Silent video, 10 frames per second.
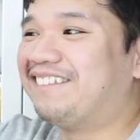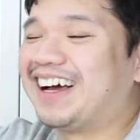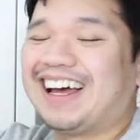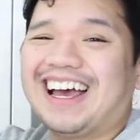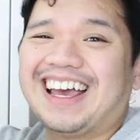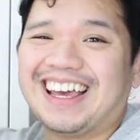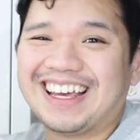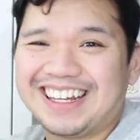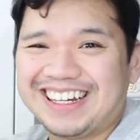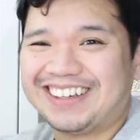But
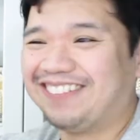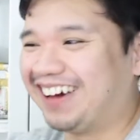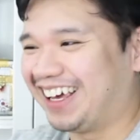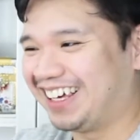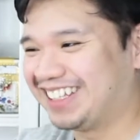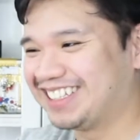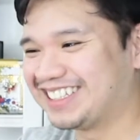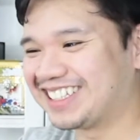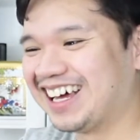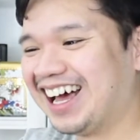anyways,
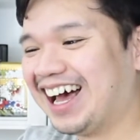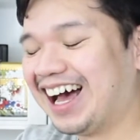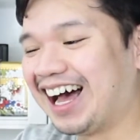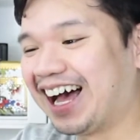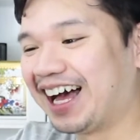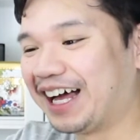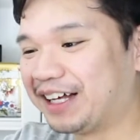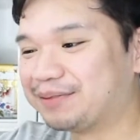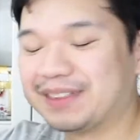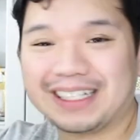
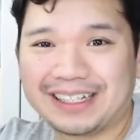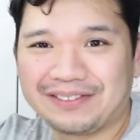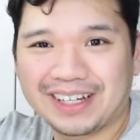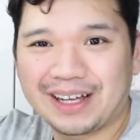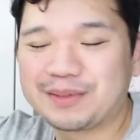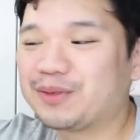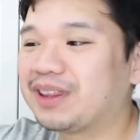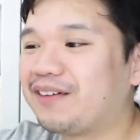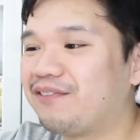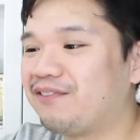it even comes
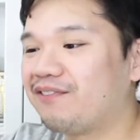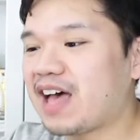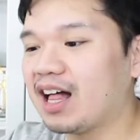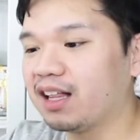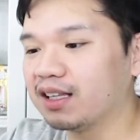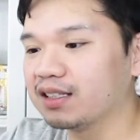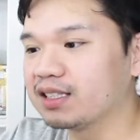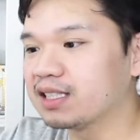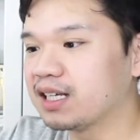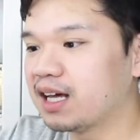with the belt.
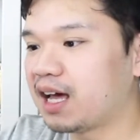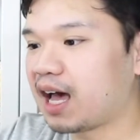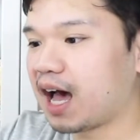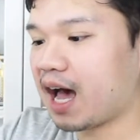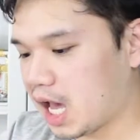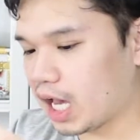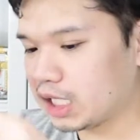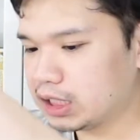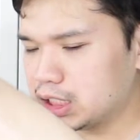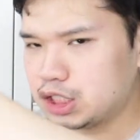
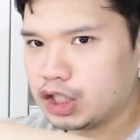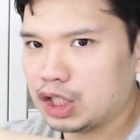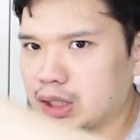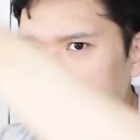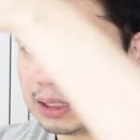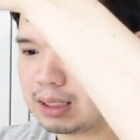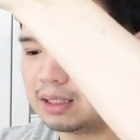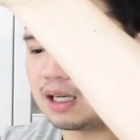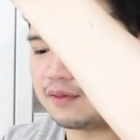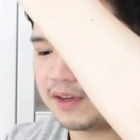Kind of checked the
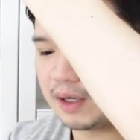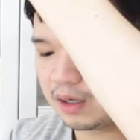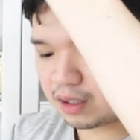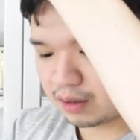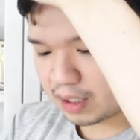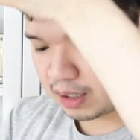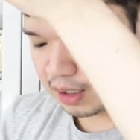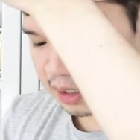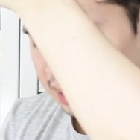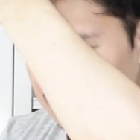stuff out
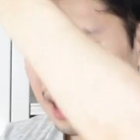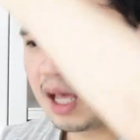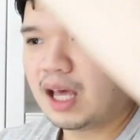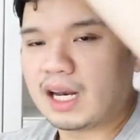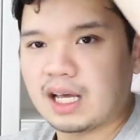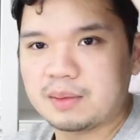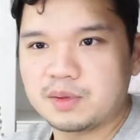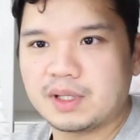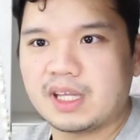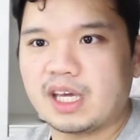already. It comes
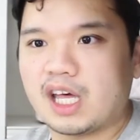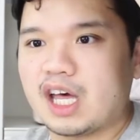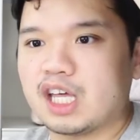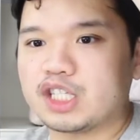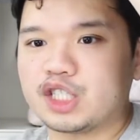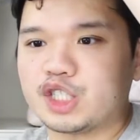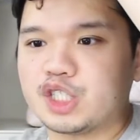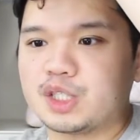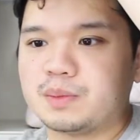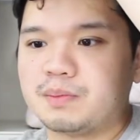with like a
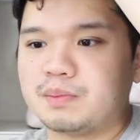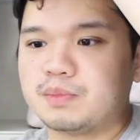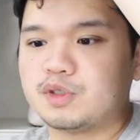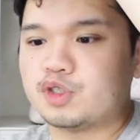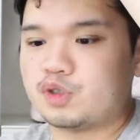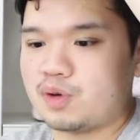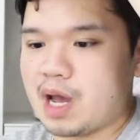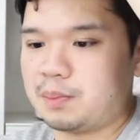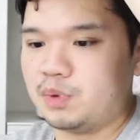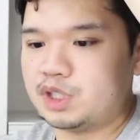
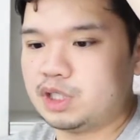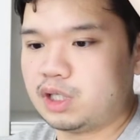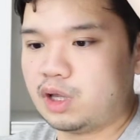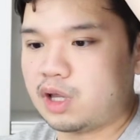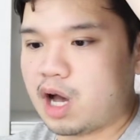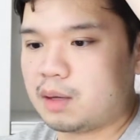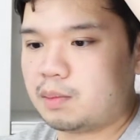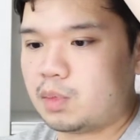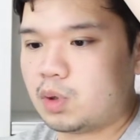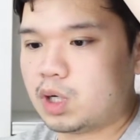strap, which is a lot
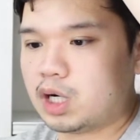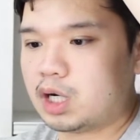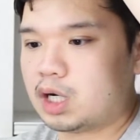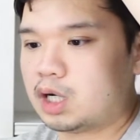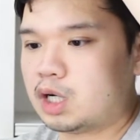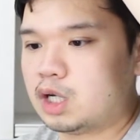more